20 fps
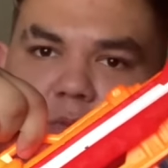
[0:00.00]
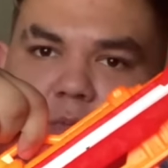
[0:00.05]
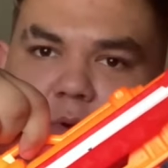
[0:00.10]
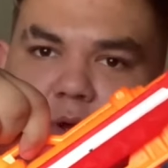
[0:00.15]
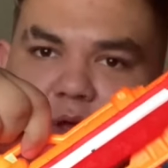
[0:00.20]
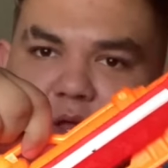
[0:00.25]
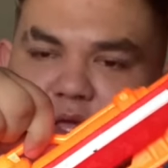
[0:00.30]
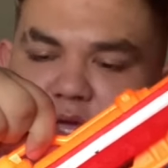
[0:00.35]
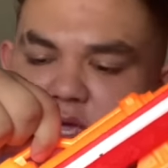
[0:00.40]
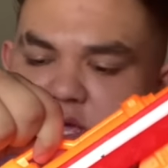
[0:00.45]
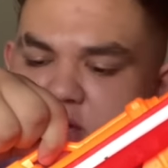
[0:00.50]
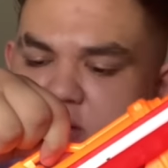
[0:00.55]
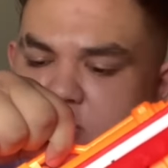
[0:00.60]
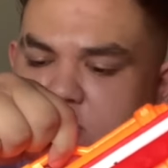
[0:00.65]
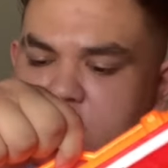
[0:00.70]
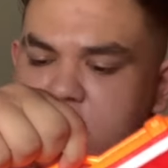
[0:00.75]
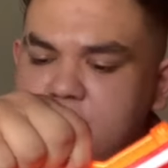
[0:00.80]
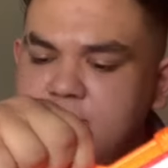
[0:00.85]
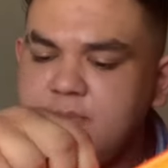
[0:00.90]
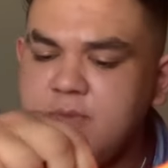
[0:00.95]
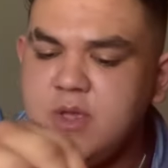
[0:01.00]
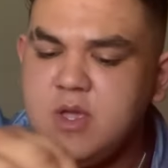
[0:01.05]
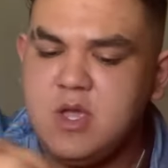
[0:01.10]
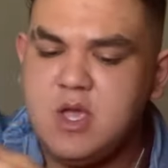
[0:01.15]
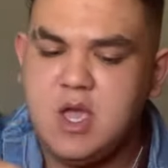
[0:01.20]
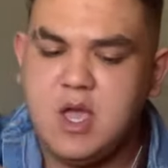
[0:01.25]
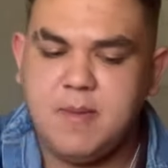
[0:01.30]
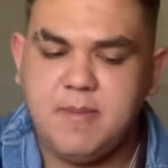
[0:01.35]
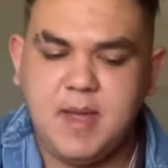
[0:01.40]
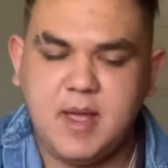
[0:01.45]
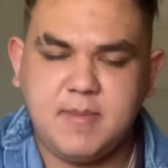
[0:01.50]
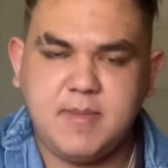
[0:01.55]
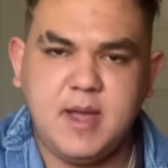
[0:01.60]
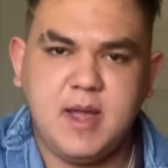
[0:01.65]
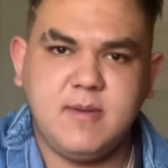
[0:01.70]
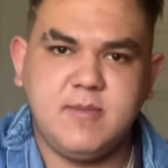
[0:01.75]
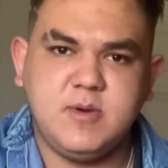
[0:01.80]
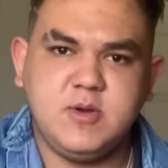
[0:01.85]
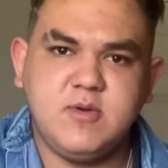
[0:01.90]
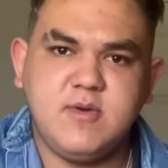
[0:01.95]
one here. Back
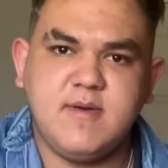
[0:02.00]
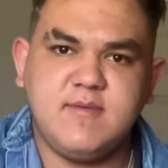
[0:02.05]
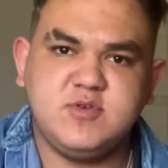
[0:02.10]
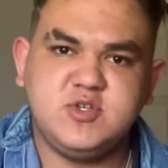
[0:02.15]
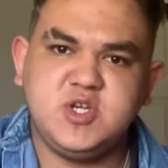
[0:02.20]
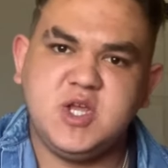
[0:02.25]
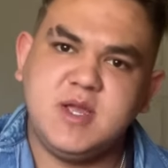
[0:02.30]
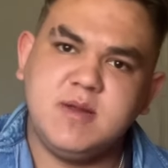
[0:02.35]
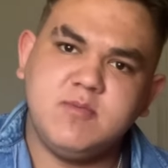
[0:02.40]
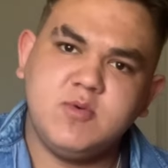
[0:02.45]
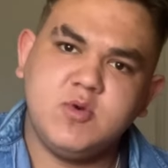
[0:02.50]
behind me do have a jam